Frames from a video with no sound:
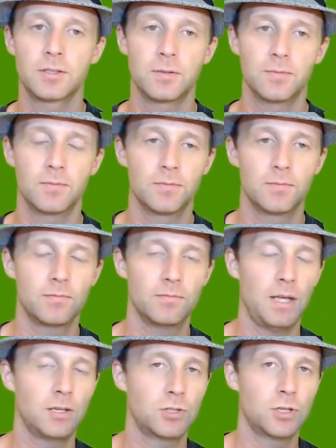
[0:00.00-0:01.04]

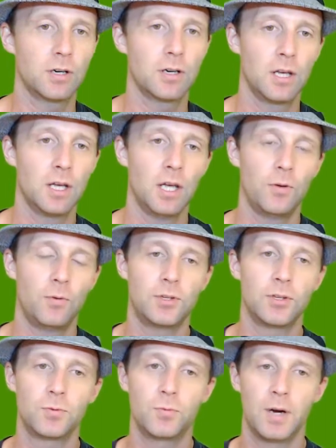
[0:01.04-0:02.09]
custom-made shirt,
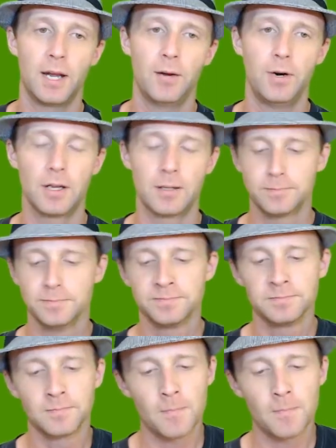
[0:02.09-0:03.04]
which is why I wear it.